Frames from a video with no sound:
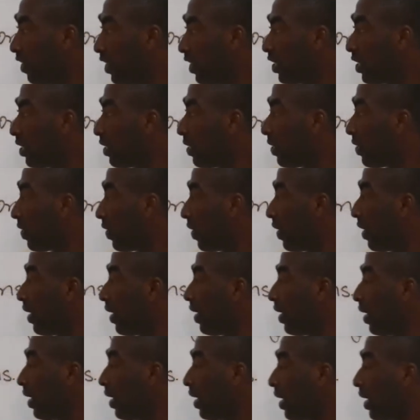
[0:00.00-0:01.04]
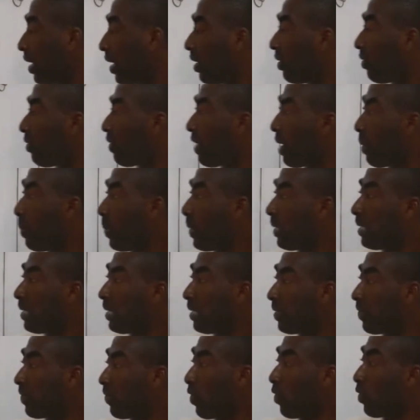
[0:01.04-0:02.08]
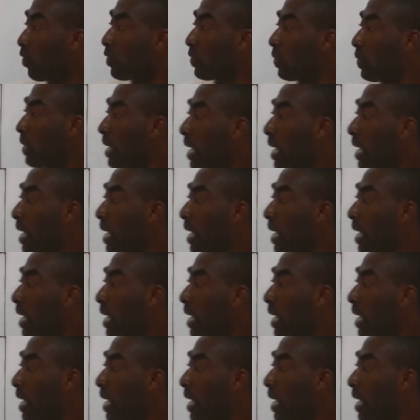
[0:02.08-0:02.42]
fish is 3, and rabbit is 4. So